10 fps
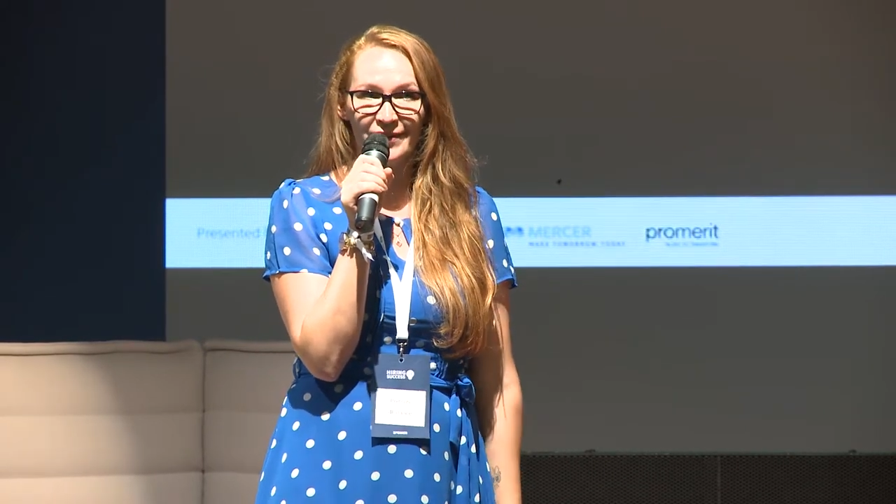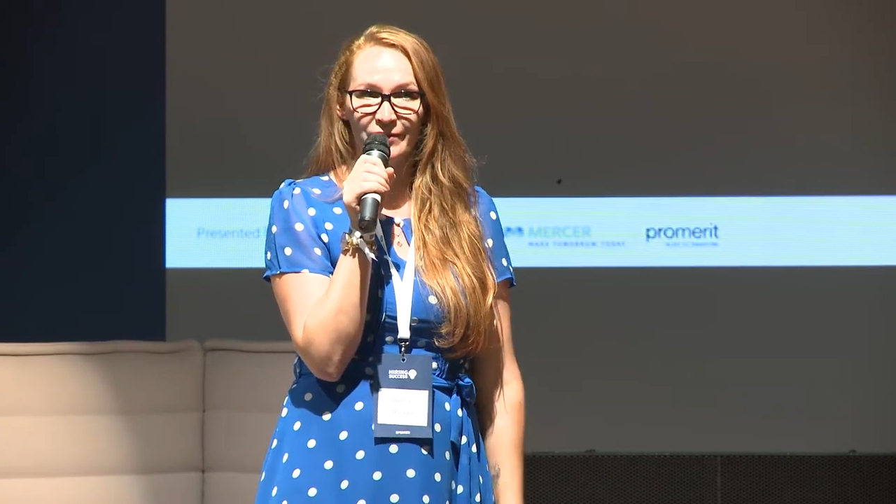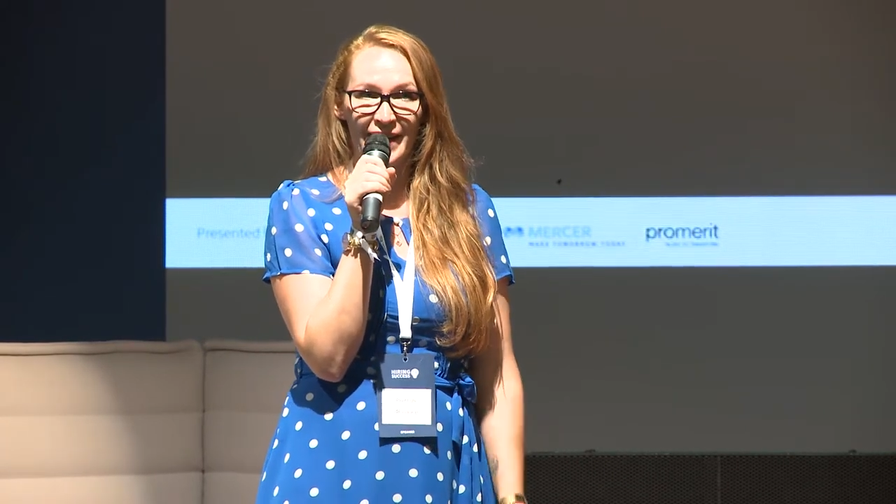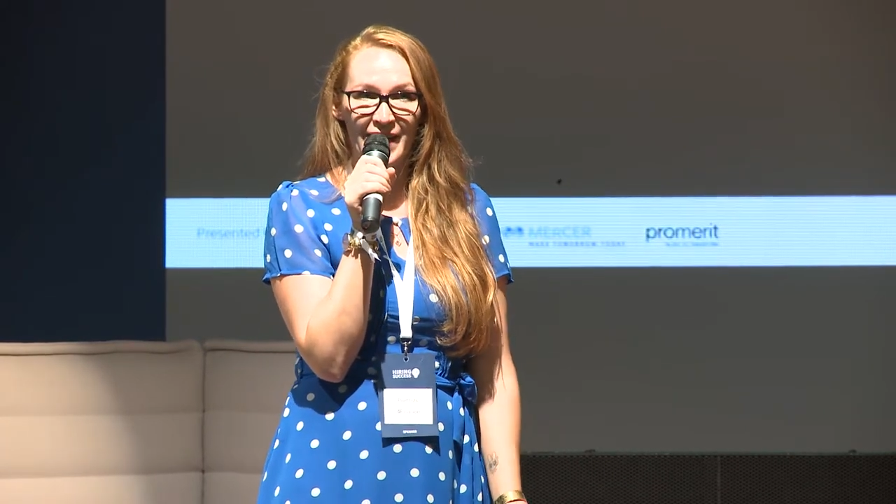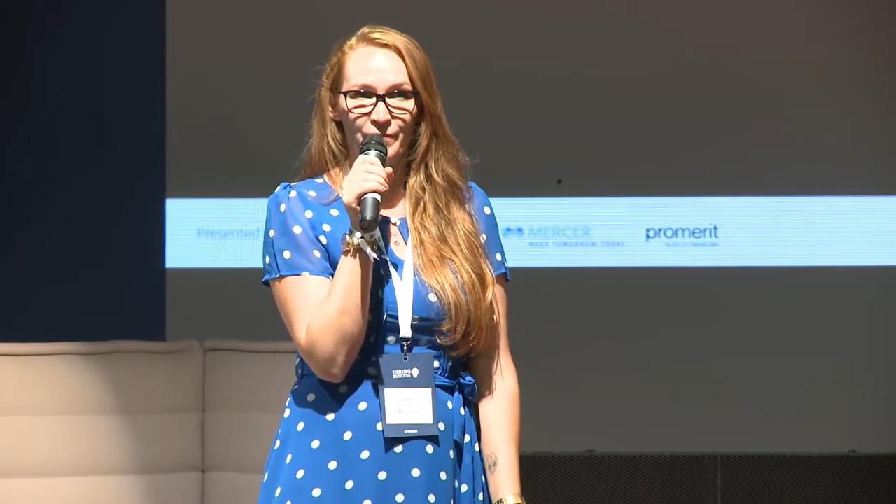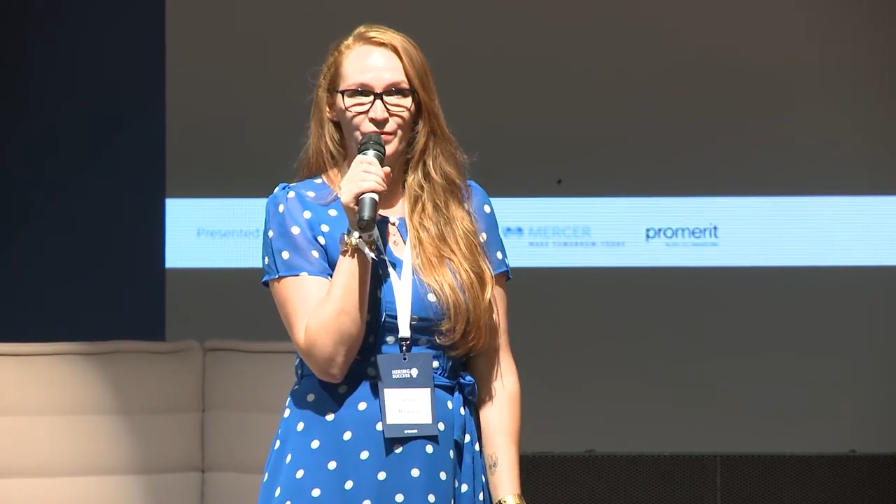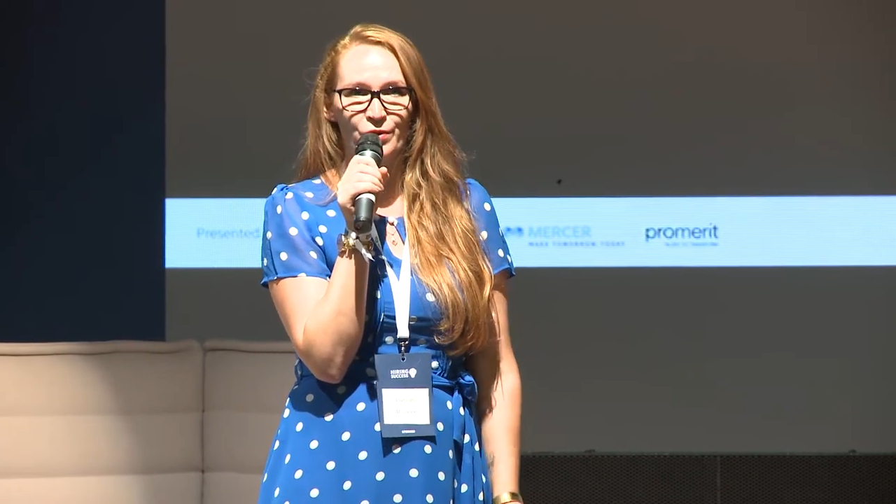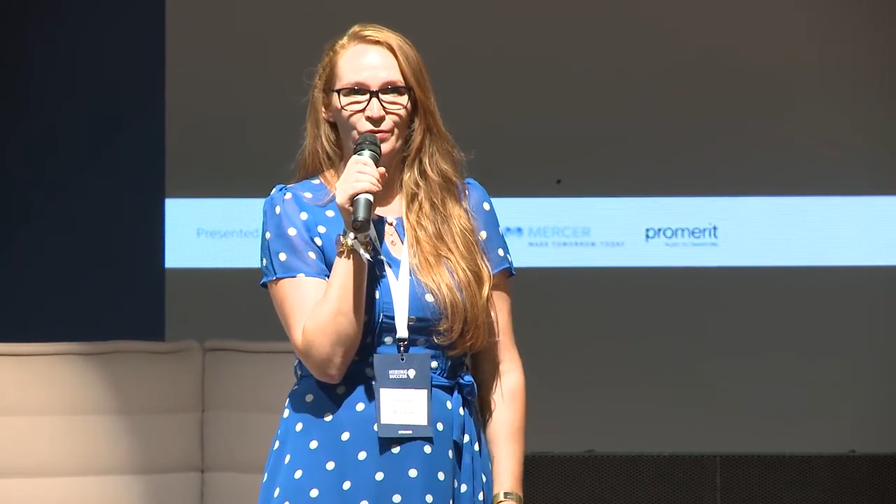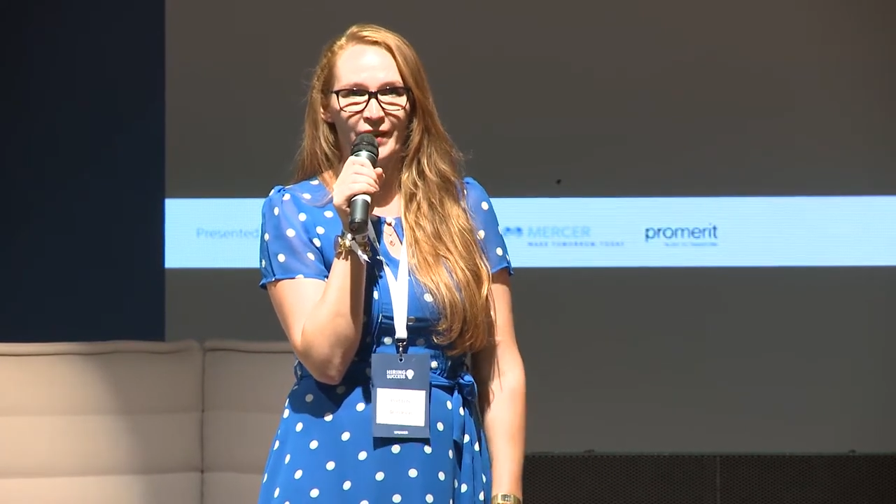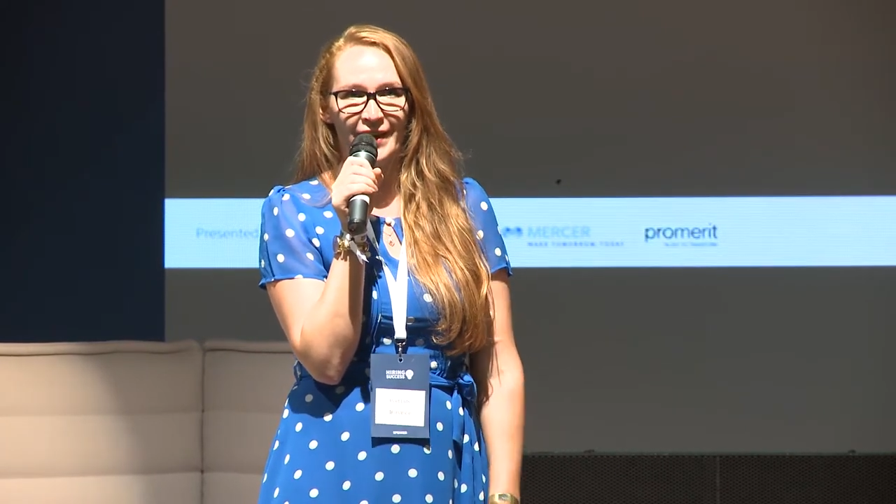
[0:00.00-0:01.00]
web
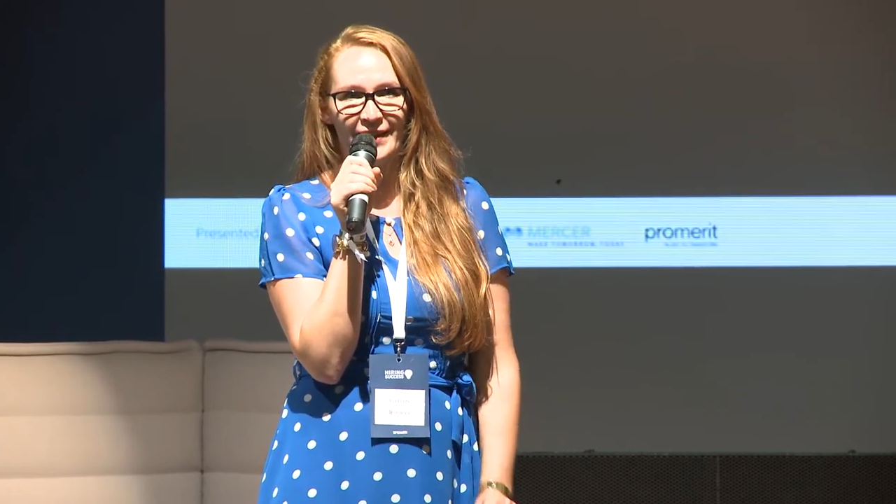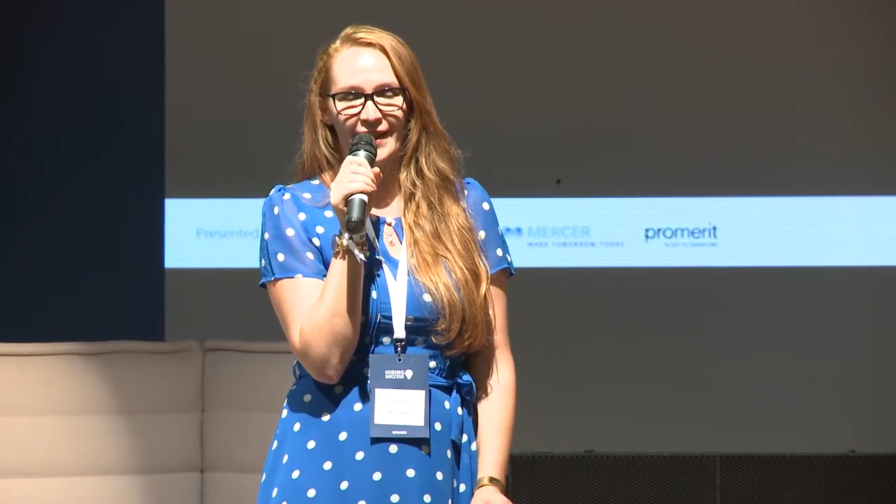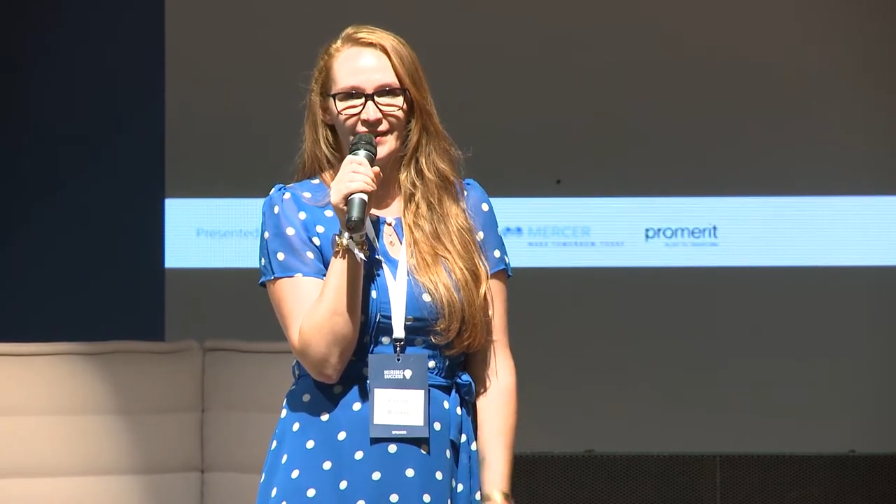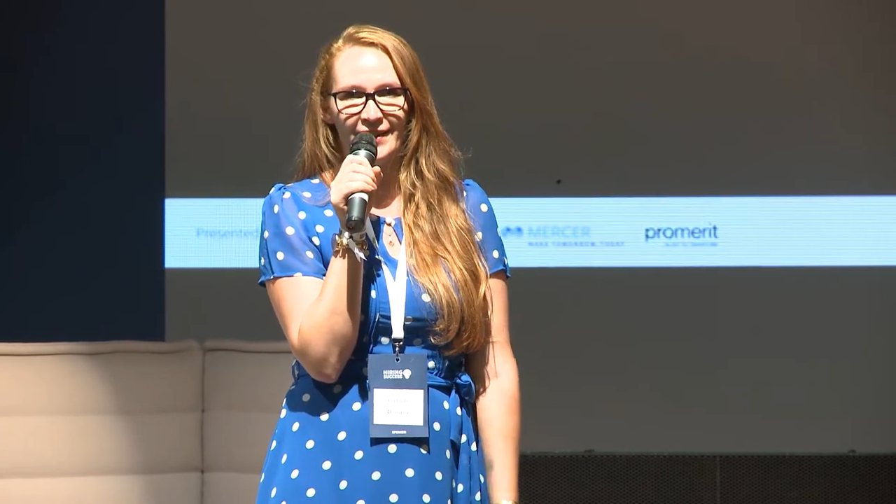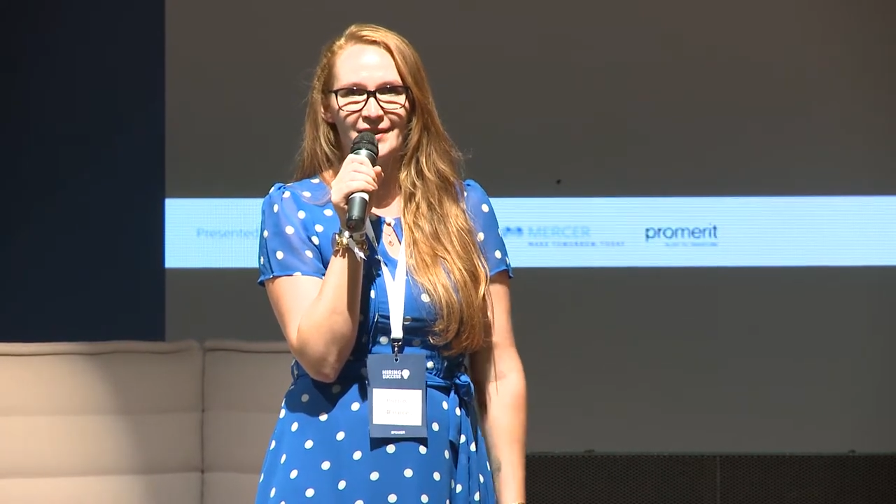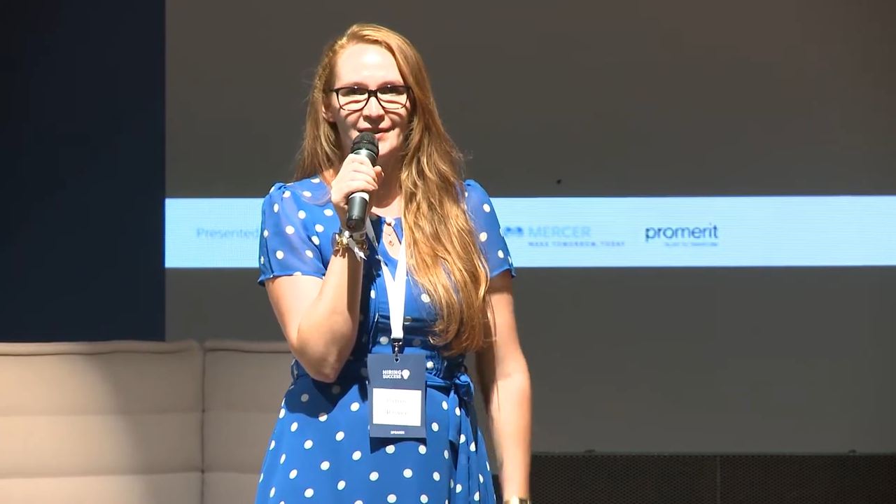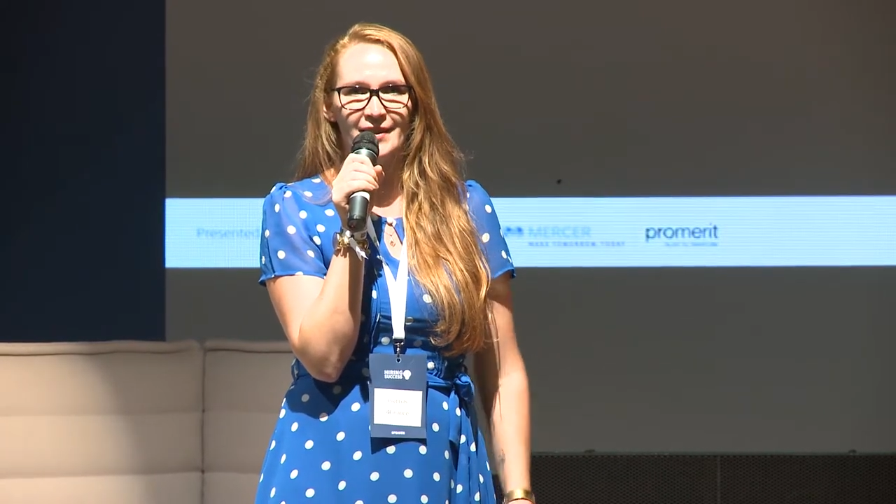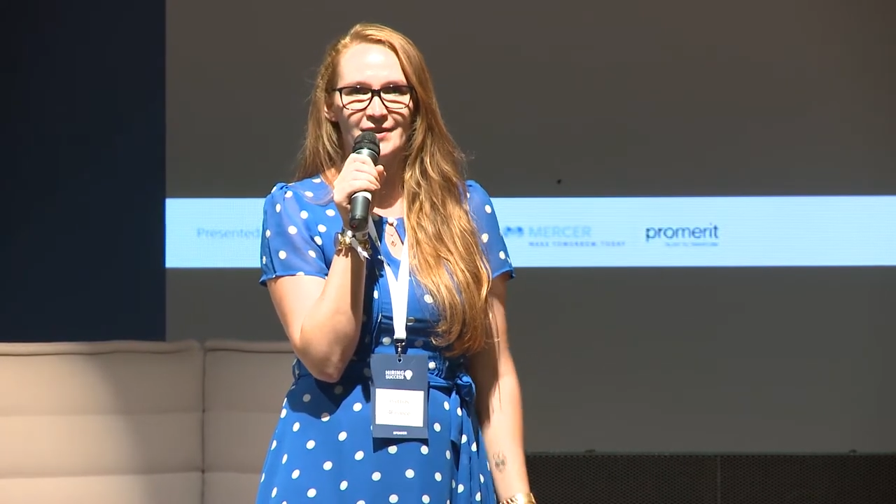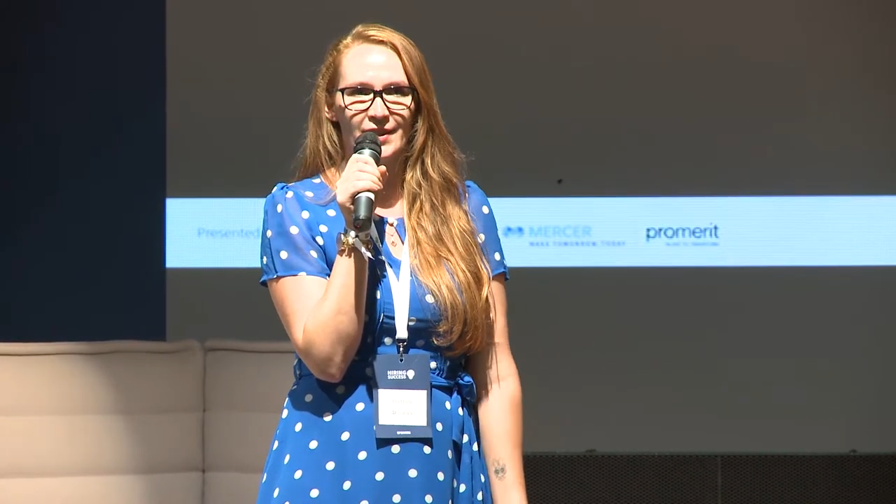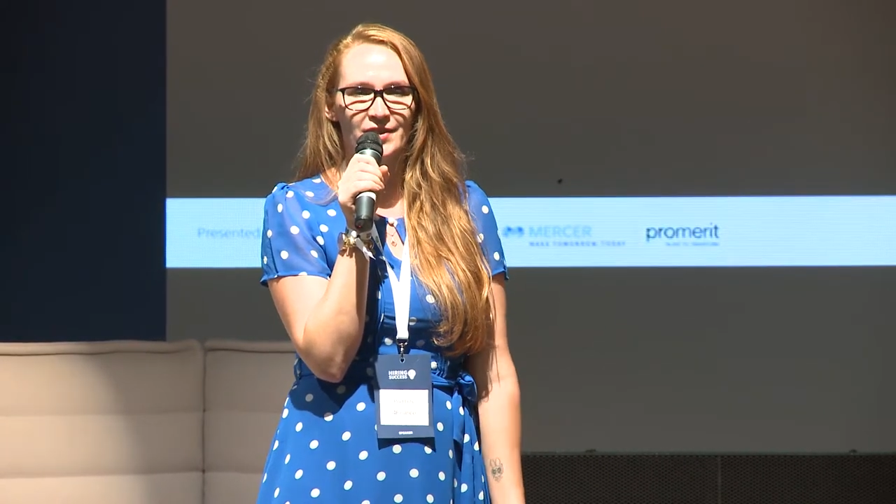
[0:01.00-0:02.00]
to find candidates, and
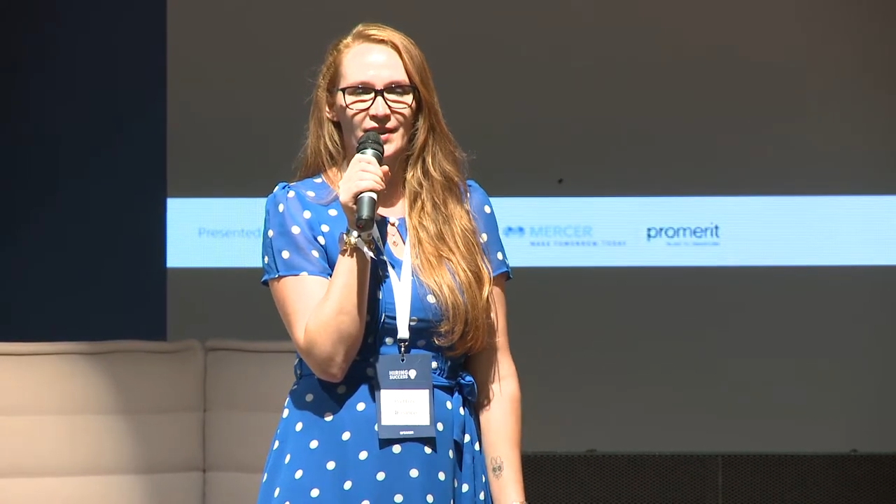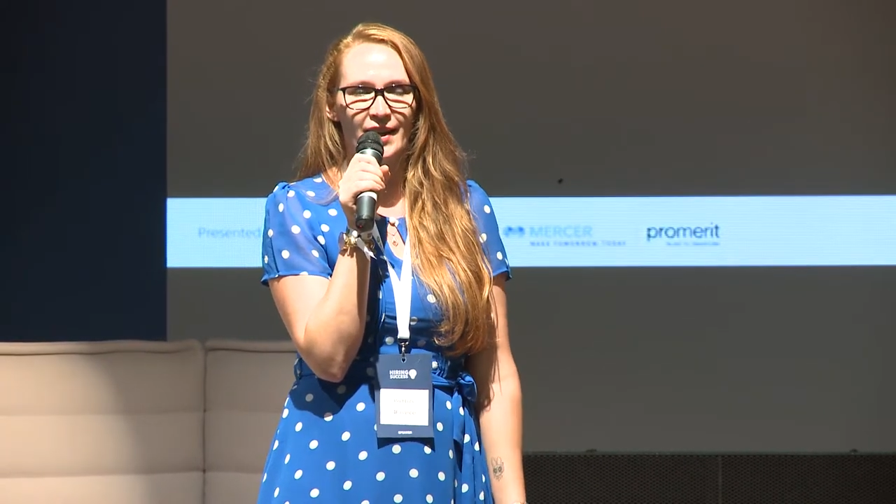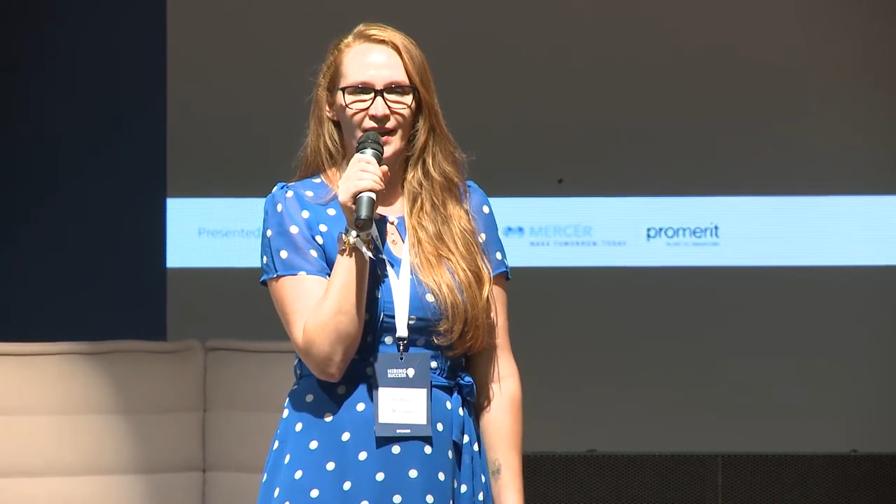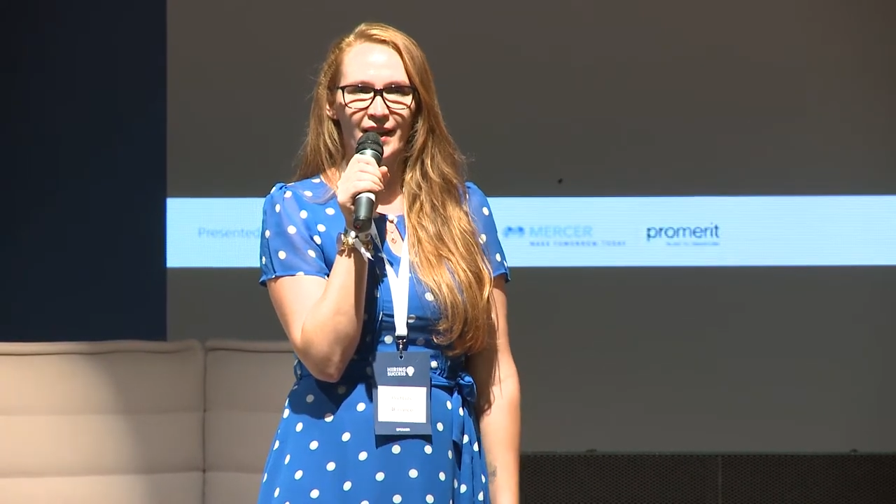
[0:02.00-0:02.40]
et cetera.